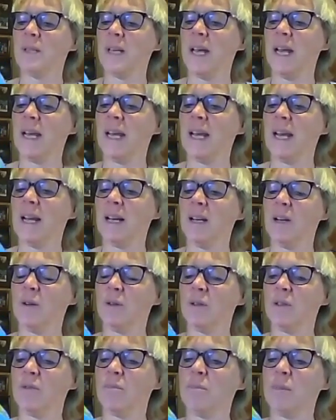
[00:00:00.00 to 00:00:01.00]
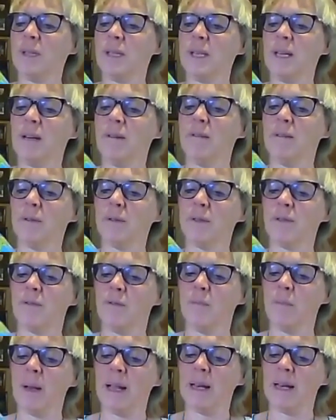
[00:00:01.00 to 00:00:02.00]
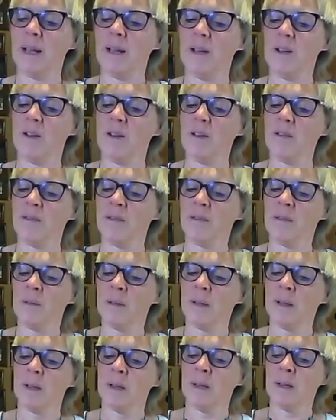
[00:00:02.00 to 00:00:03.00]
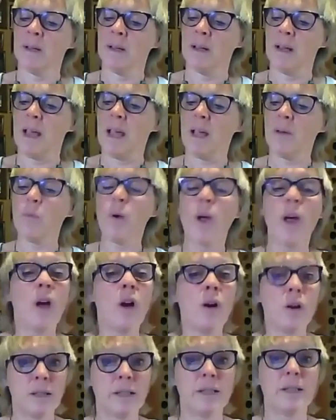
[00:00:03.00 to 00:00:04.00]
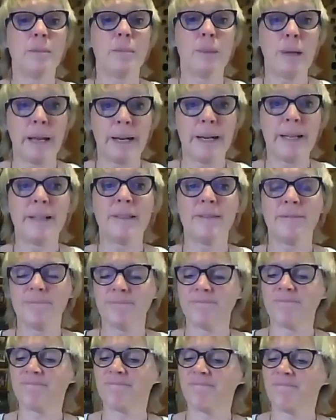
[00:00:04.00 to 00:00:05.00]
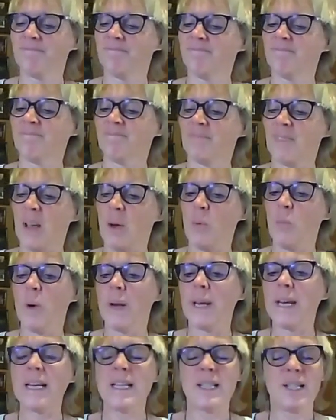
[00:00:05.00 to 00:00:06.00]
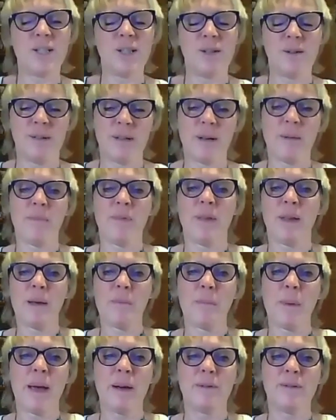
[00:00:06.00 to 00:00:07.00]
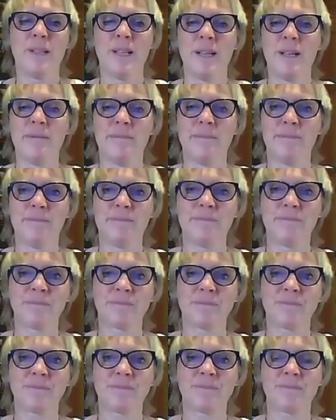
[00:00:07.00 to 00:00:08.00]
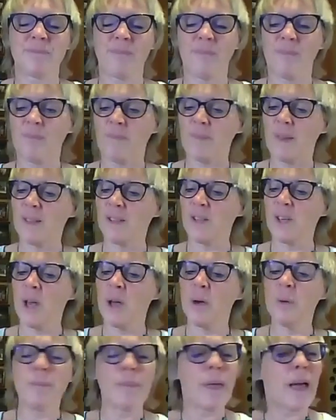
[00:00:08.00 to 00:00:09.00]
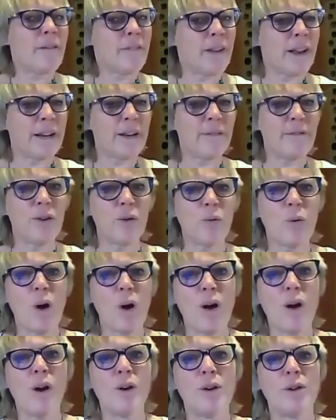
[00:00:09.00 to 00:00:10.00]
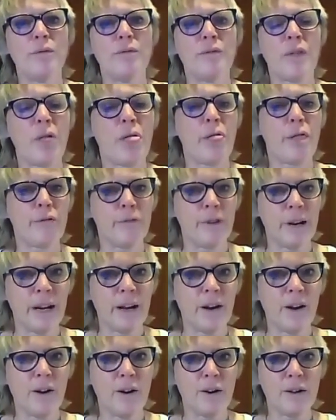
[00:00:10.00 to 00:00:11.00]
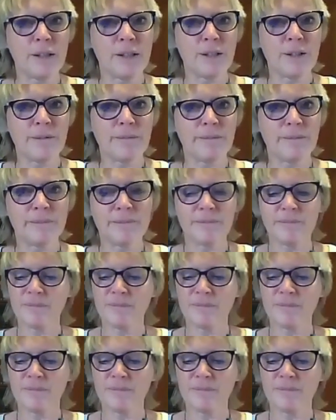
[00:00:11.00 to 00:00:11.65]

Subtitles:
taking a lot of materials from planet Earth, and we're hurting the planet, and we need to do something about it. So have any of you heard of the 3 R's?